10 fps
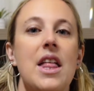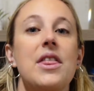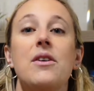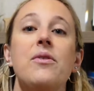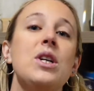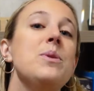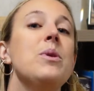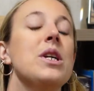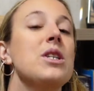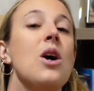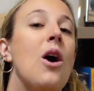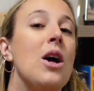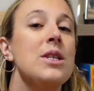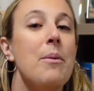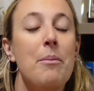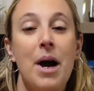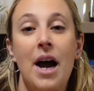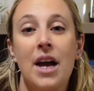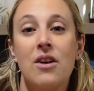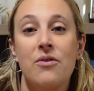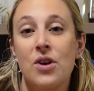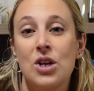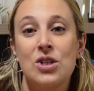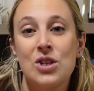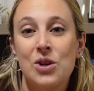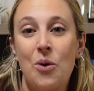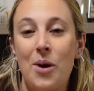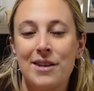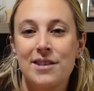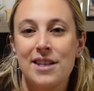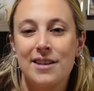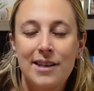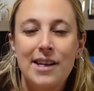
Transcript: The first book is called My First KWANZAA.